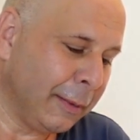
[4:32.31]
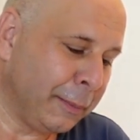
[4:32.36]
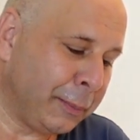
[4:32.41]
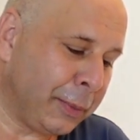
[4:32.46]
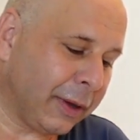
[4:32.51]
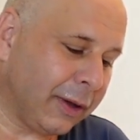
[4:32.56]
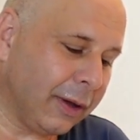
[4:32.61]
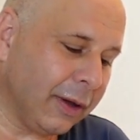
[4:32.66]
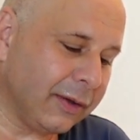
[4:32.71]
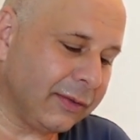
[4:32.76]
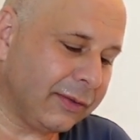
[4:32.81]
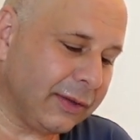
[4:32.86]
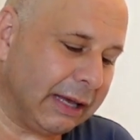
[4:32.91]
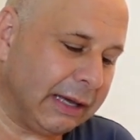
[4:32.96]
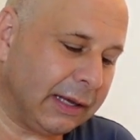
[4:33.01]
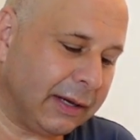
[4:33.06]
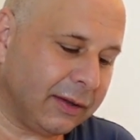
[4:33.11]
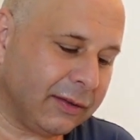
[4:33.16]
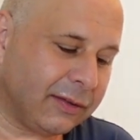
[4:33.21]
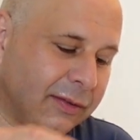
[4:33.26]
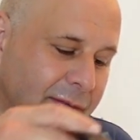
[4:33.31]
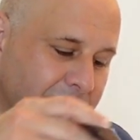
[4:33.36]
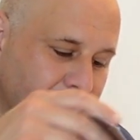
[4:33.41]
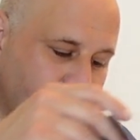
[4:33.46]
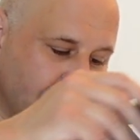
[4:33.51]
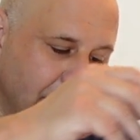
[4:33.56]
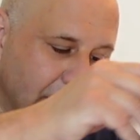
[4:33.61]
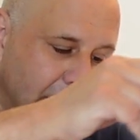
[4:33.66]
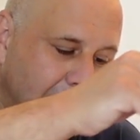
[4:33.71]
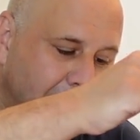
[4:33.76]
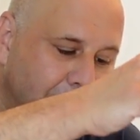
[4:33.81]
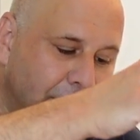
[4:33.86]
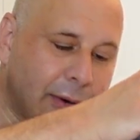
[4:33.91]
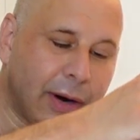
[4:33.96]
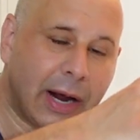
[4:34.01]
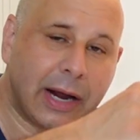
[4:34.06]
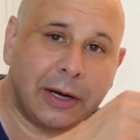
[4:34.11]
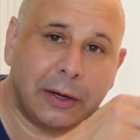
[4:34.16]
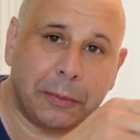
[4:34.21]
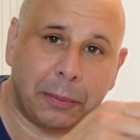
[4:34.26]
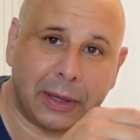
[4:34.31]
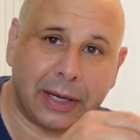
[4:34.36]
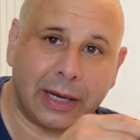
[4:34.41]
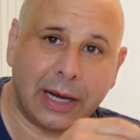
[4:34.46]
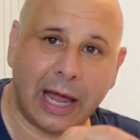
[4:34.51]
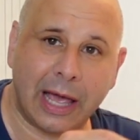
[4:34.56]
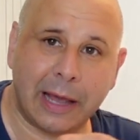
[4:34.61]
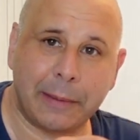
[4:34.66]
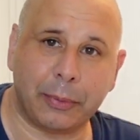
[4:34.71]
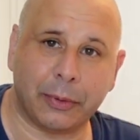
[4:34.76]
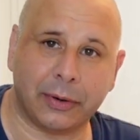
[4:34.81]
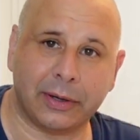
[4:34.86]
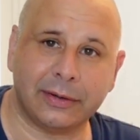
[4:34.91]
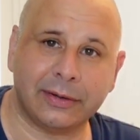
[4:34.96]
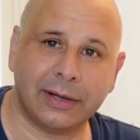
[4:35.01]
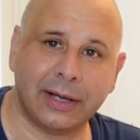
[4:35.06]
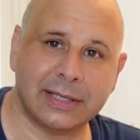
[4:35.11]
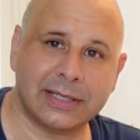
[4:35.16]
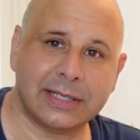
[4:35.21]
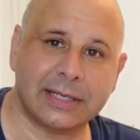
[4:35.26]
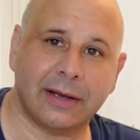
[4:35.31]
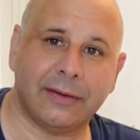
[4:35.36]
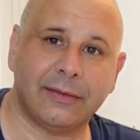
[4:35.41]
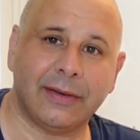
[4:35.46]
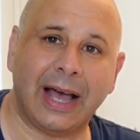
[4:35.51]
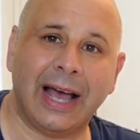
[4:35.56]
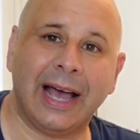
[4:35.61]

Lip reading: because it is so incredibly labor intensive.